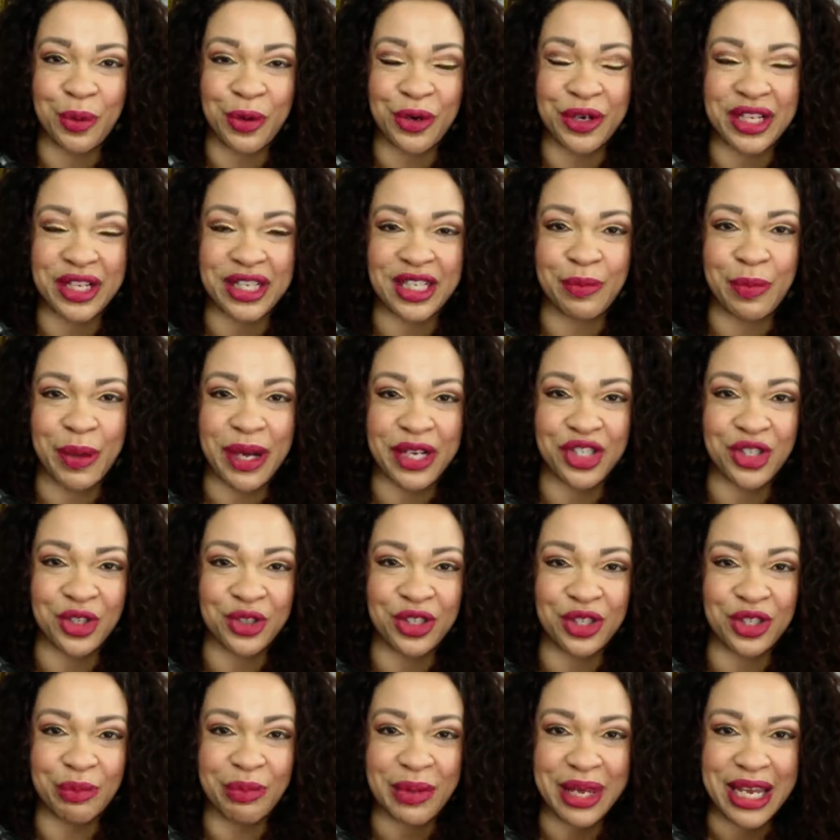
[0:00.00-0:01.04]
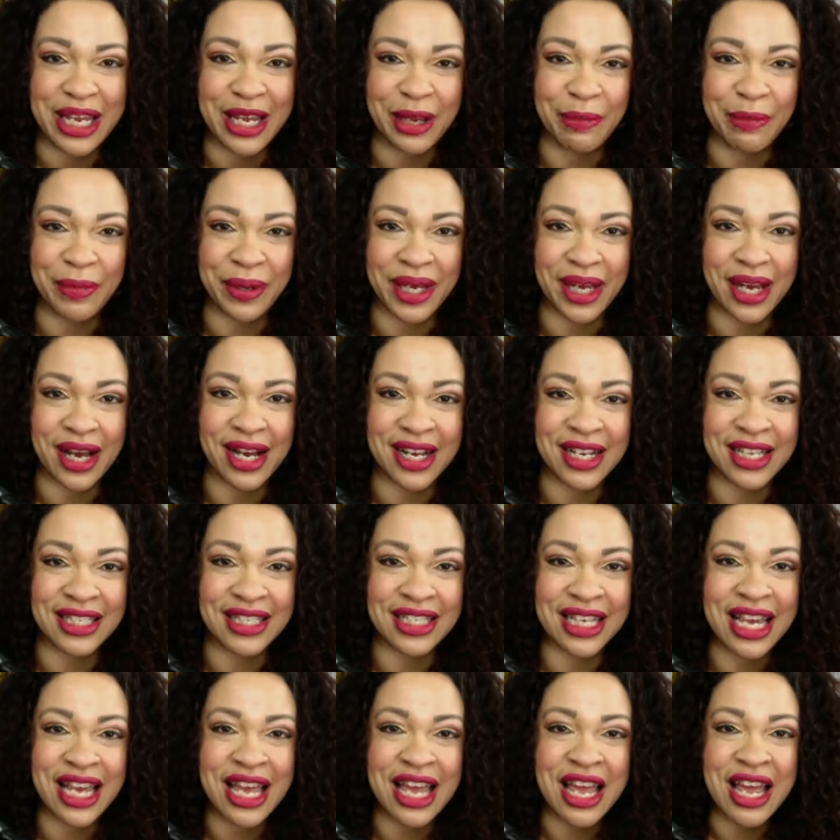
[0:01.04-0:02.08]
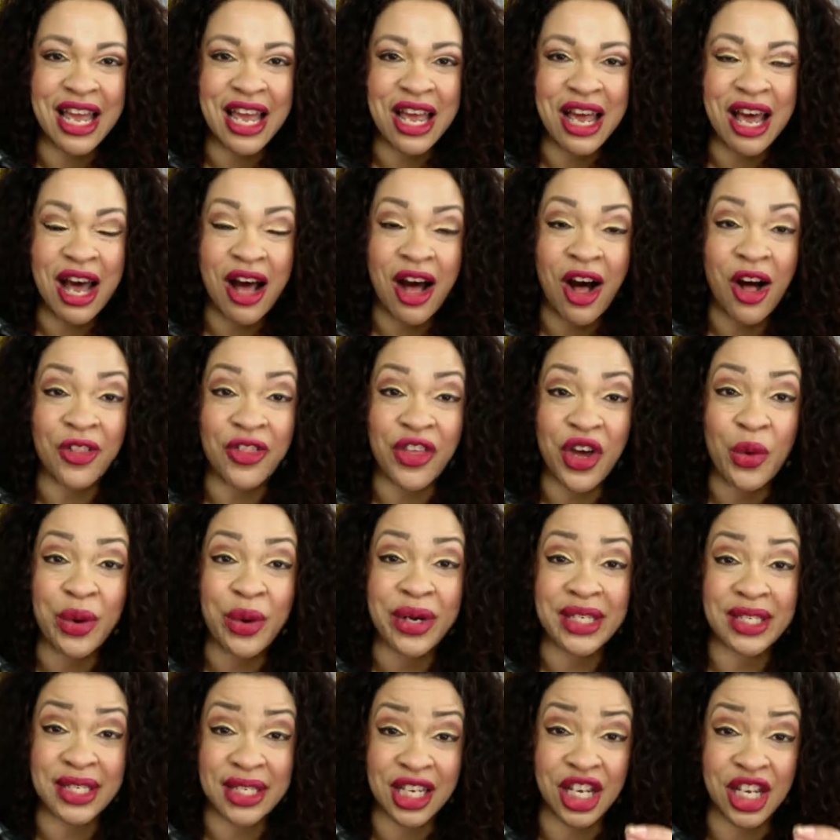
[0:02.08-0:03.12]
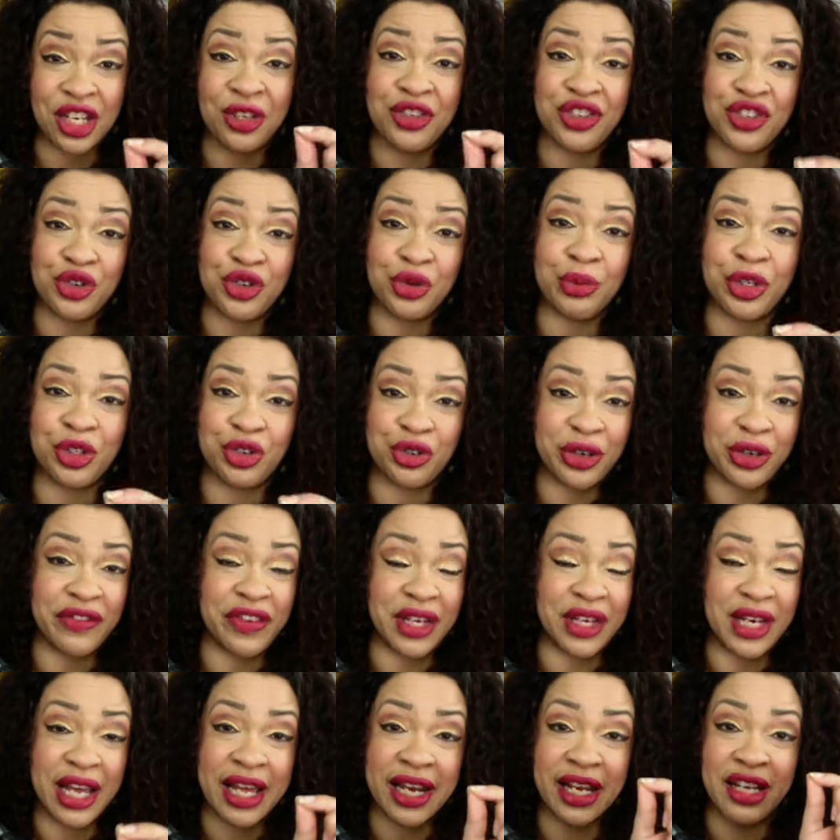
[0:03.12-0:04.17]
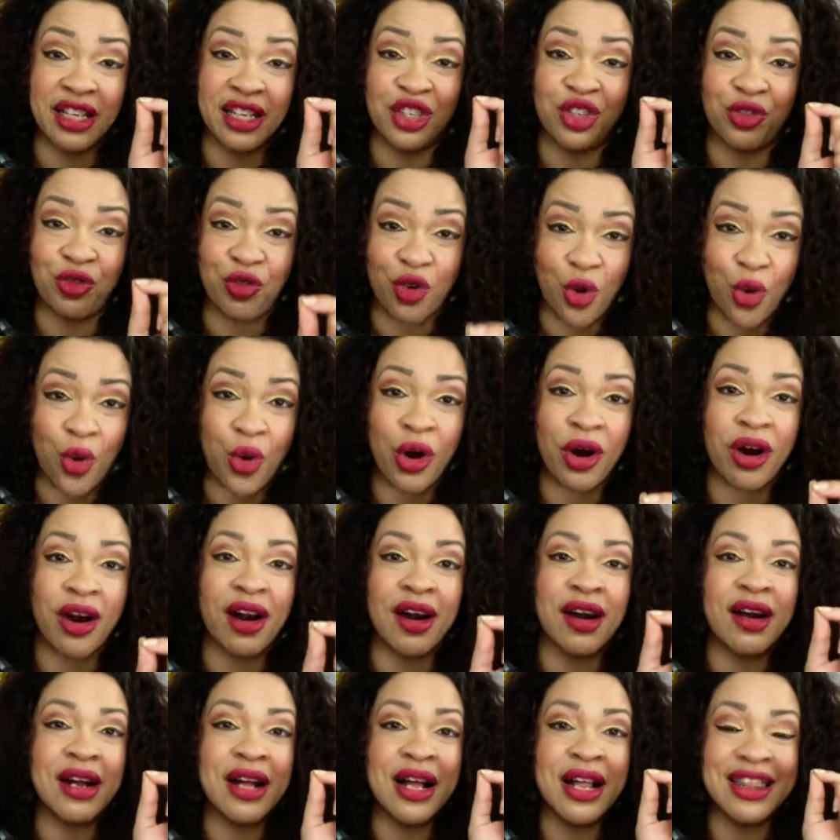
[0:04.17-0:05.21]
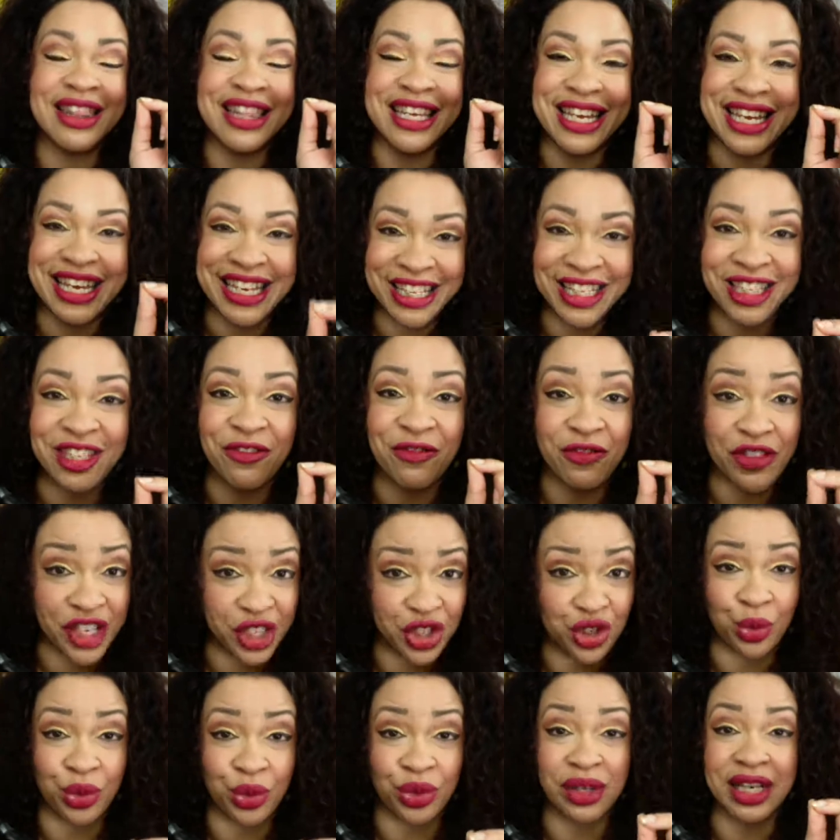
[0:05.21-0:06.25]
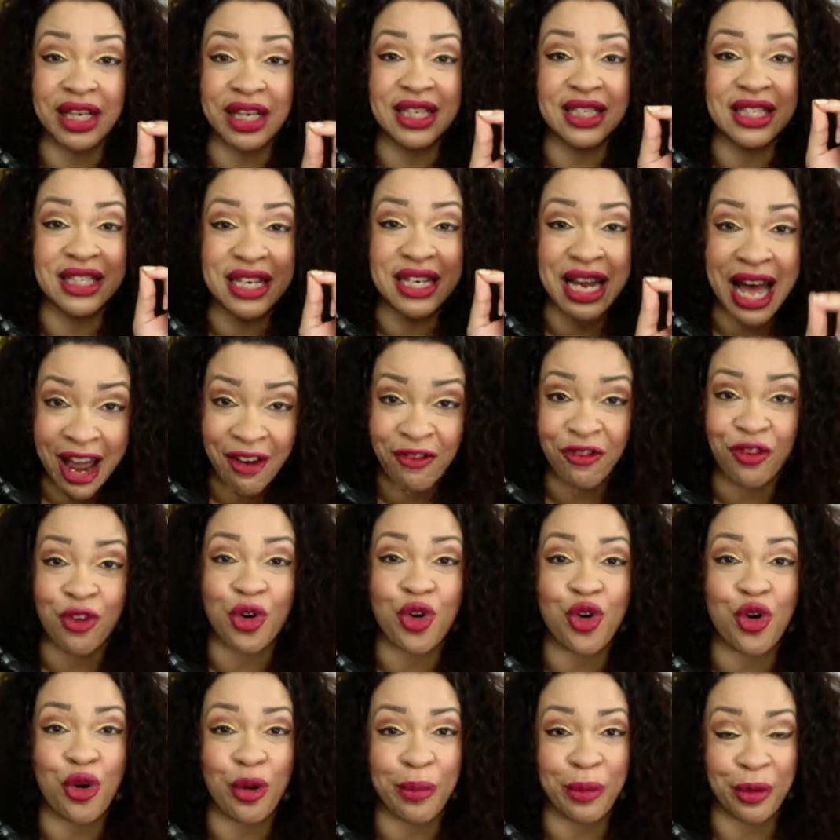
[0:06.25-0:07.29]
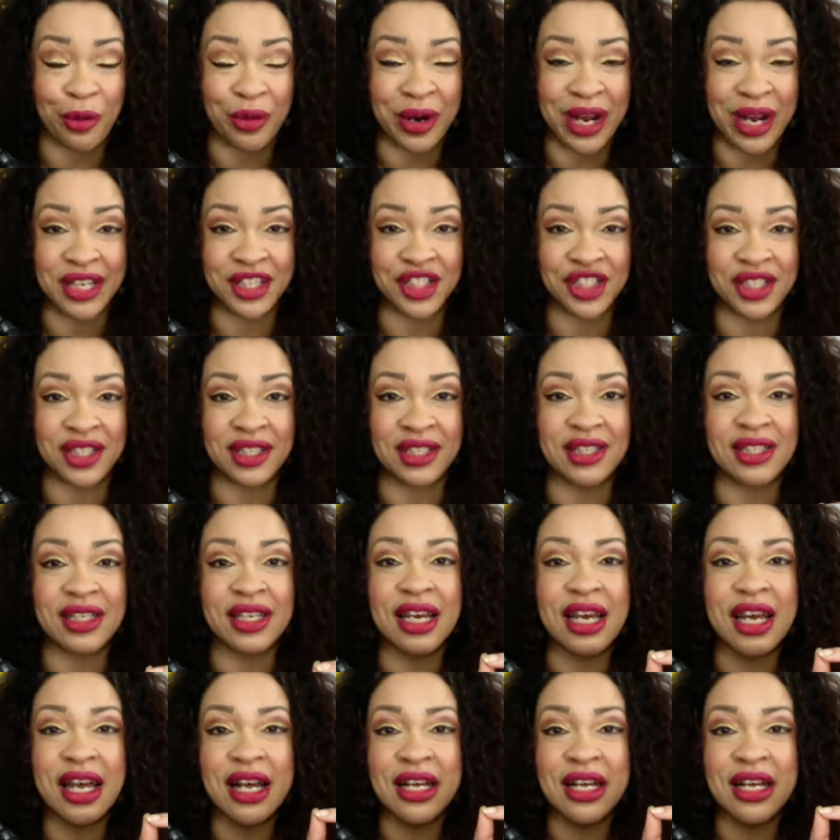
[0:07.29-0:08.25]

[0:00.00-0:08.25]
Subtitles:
pretty special to me because although it is consumer driven, it is for the individual. It is not for corporations.